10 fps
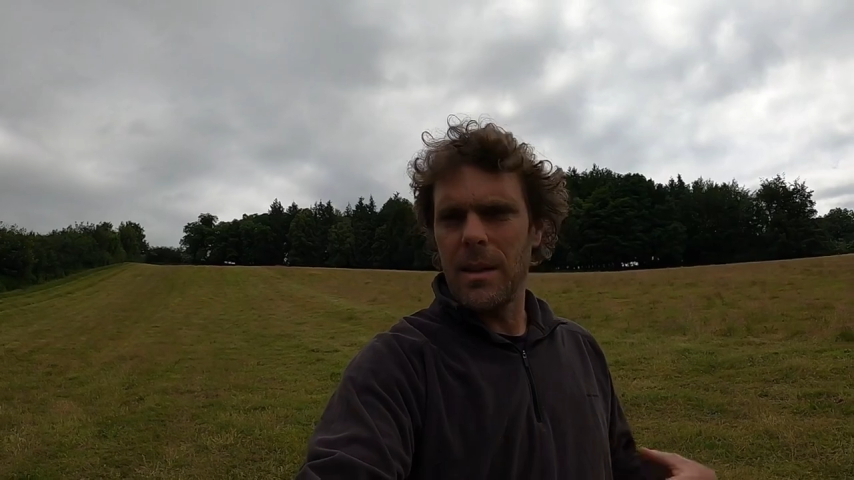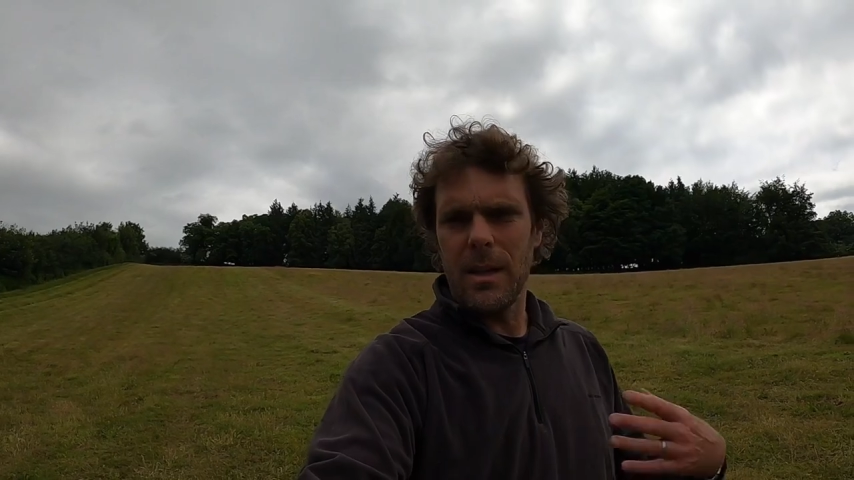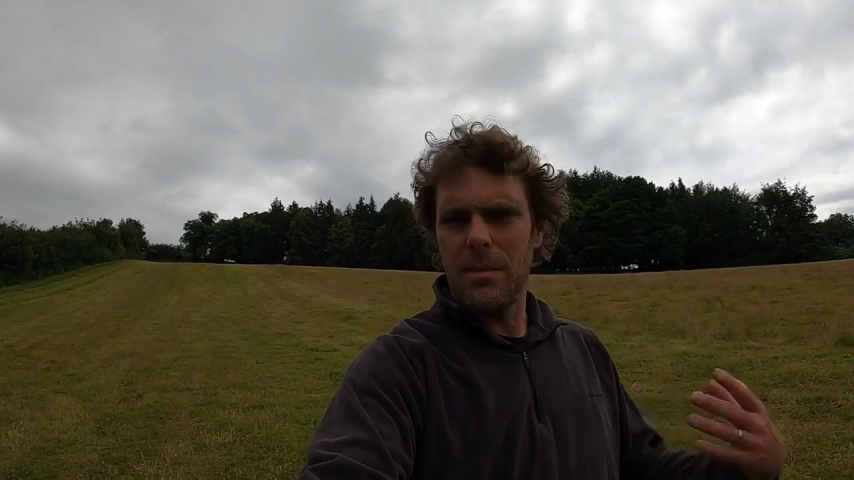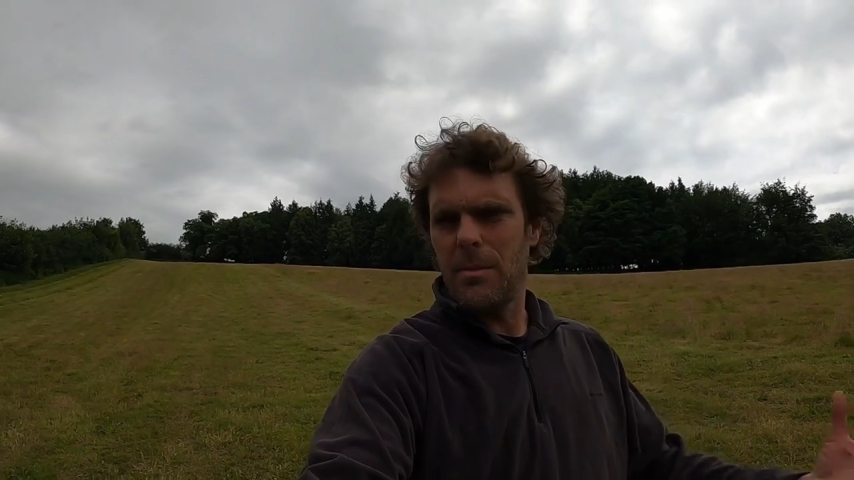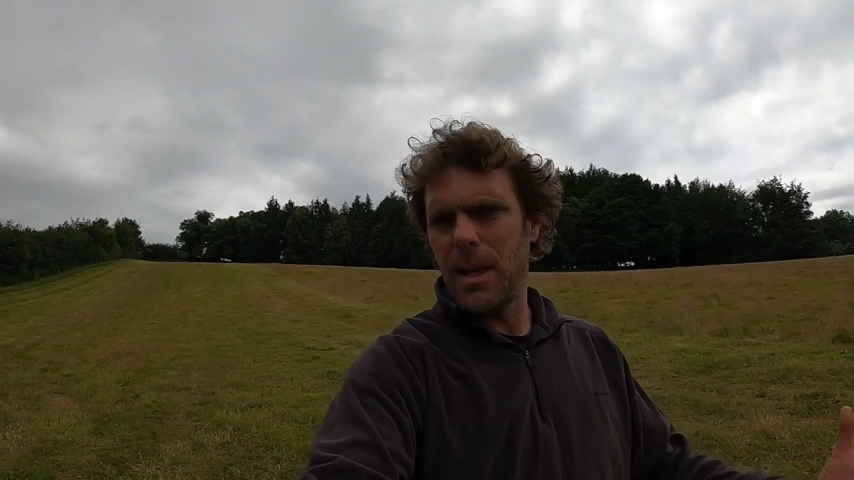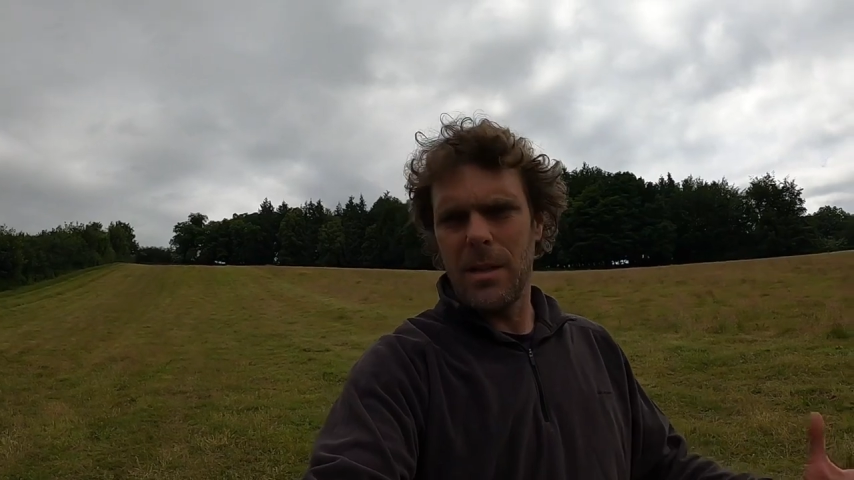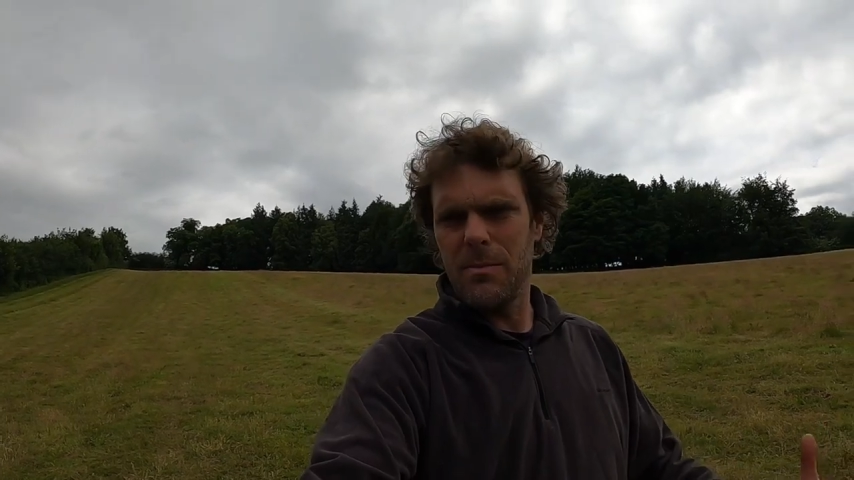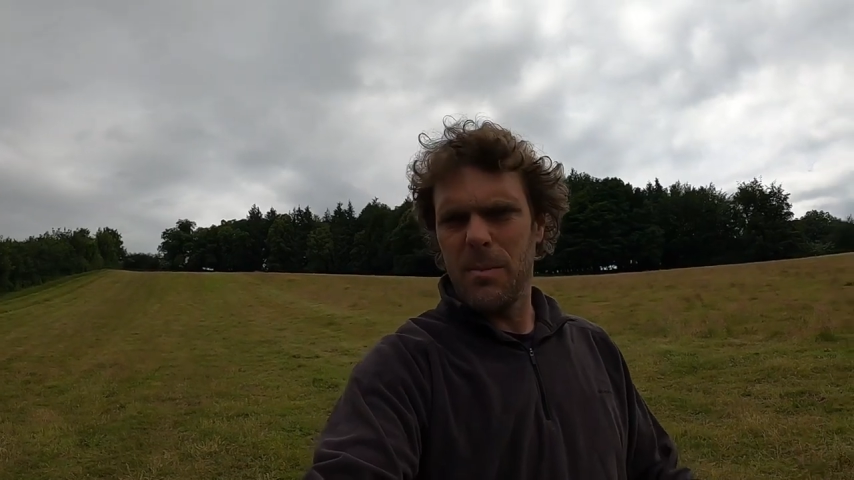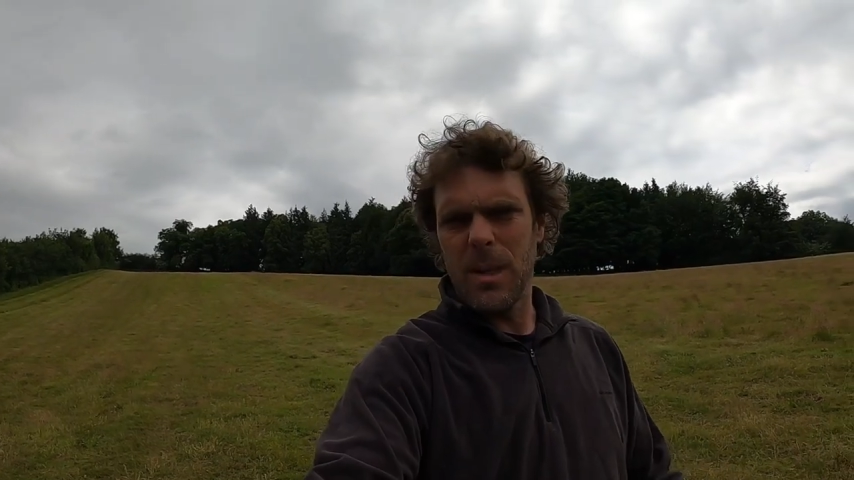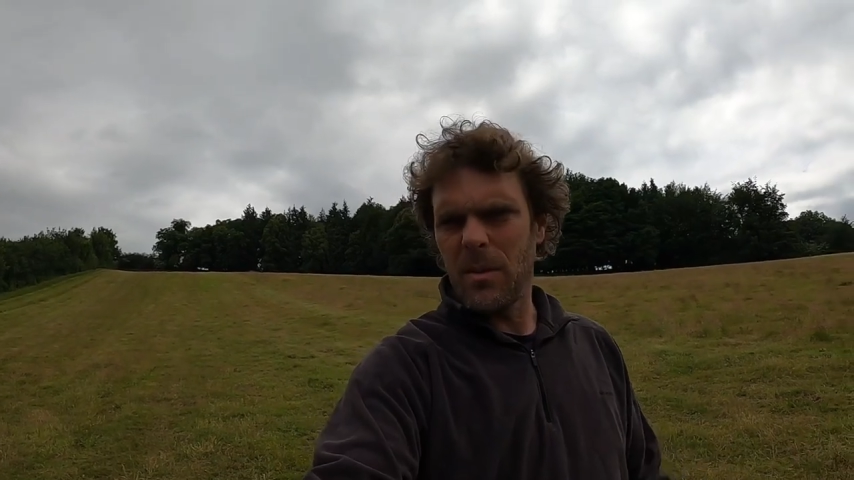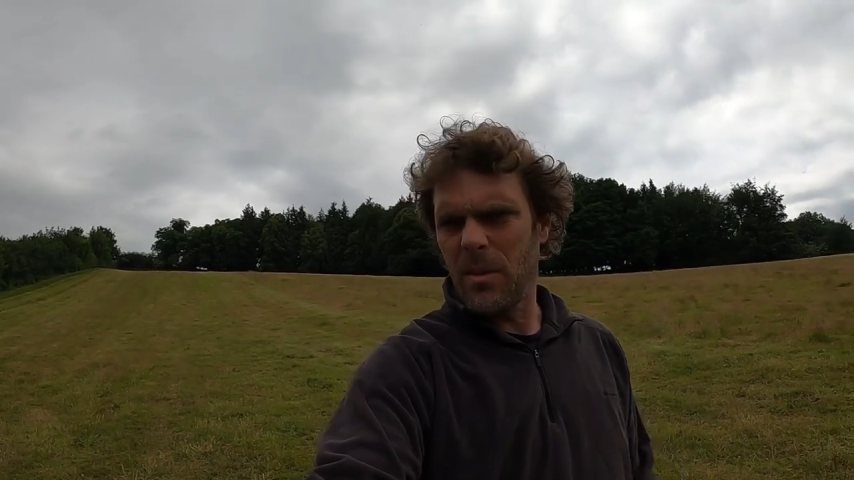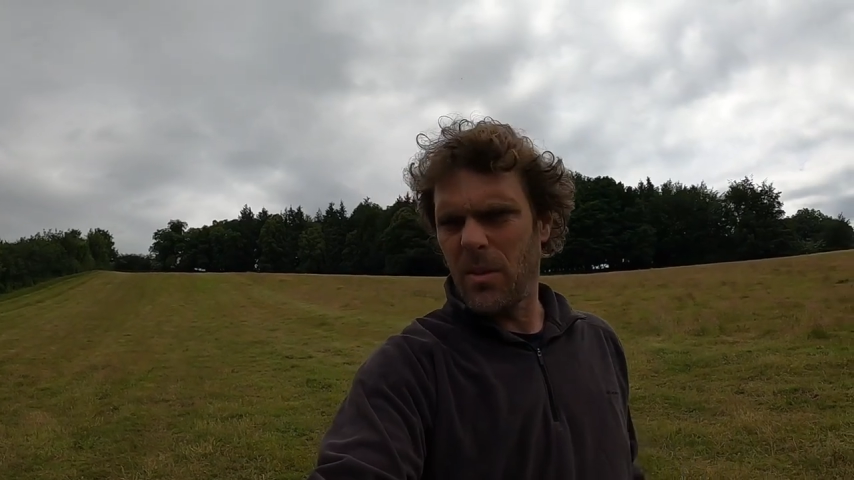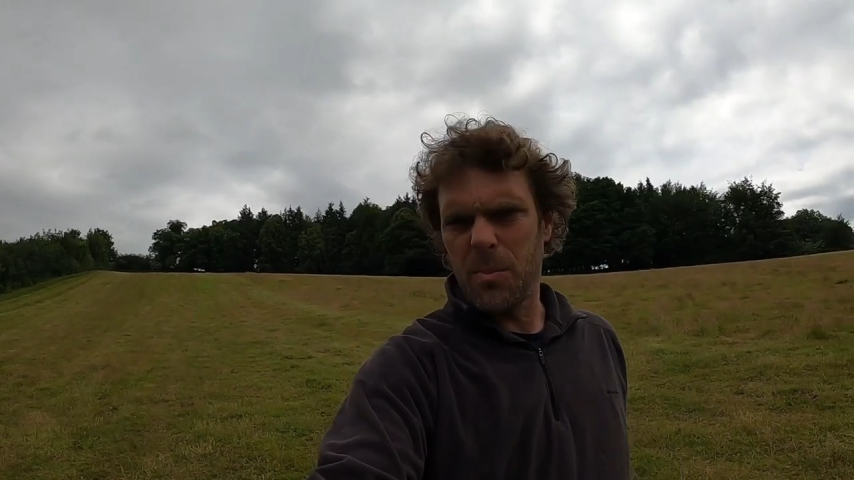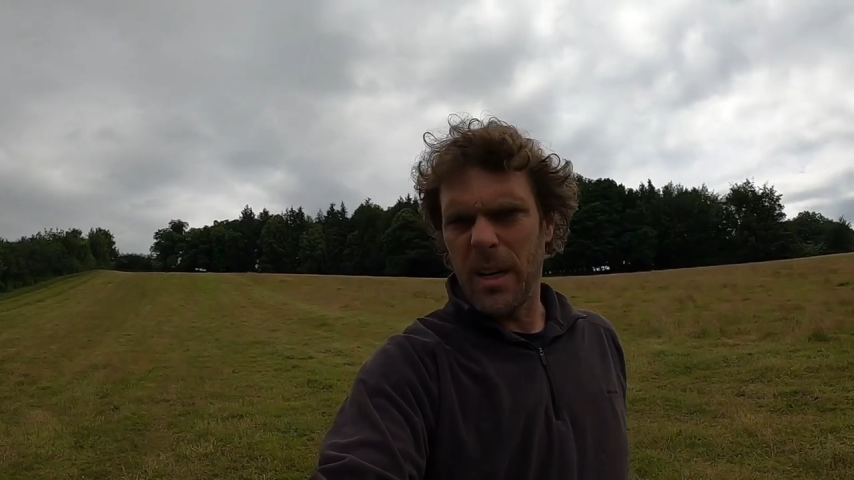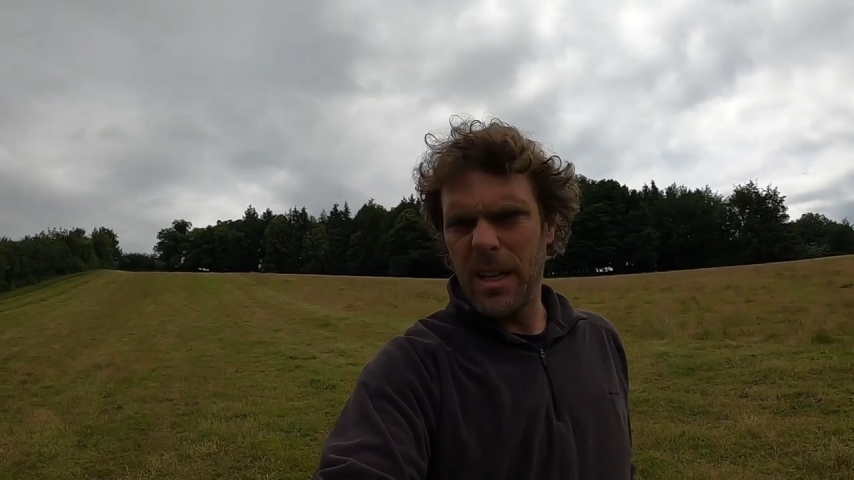they'll have been
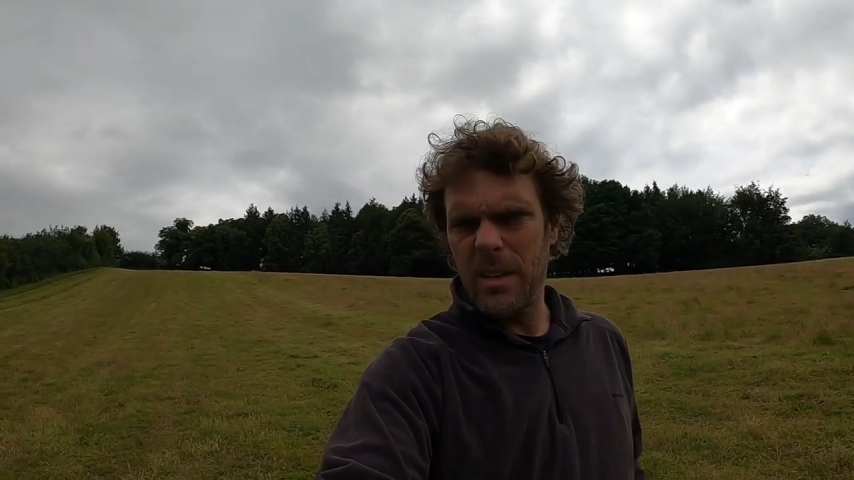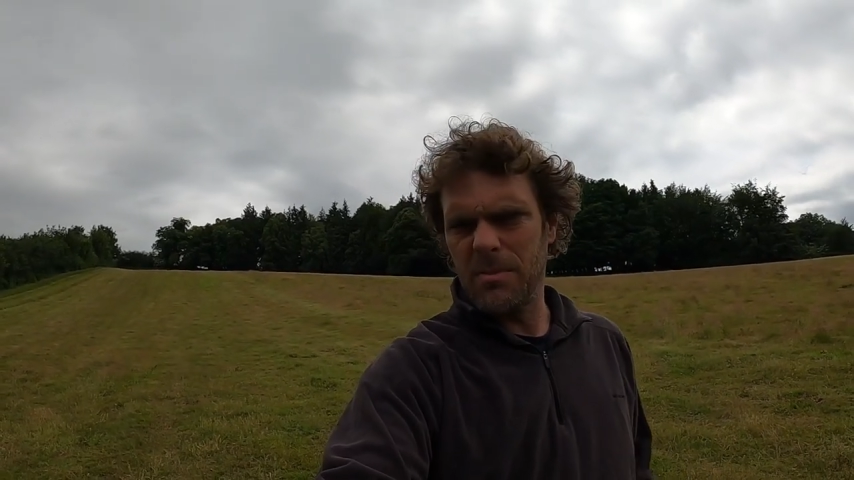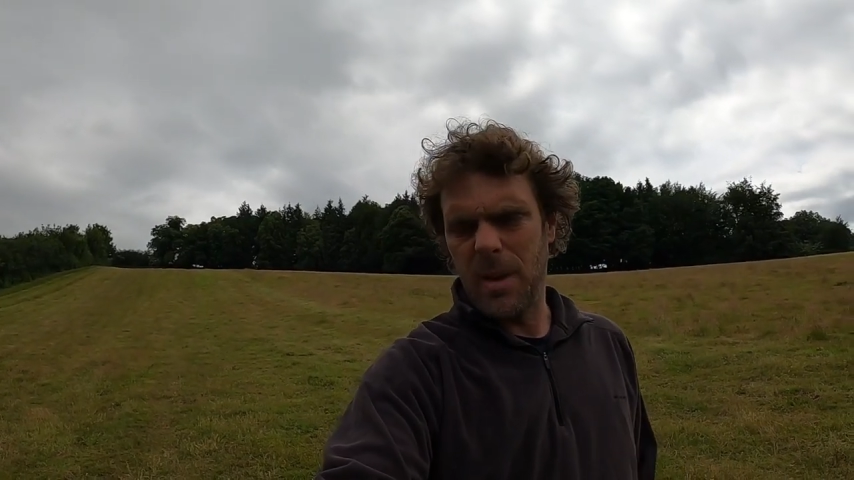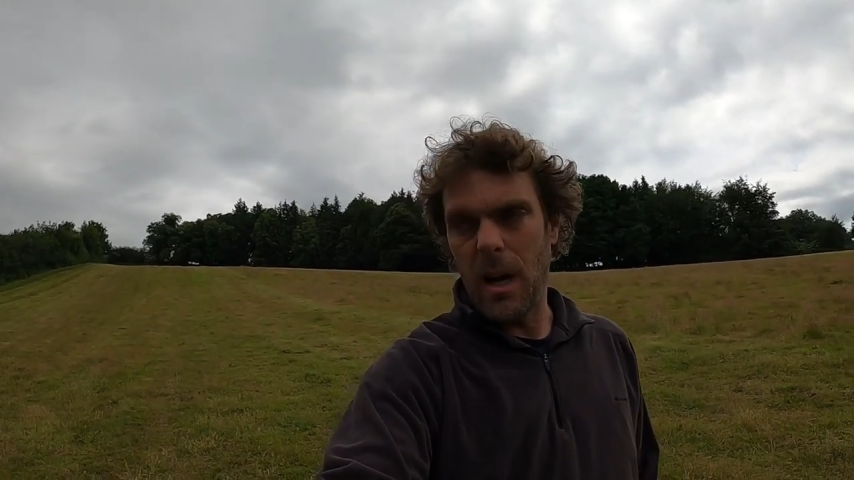sprayed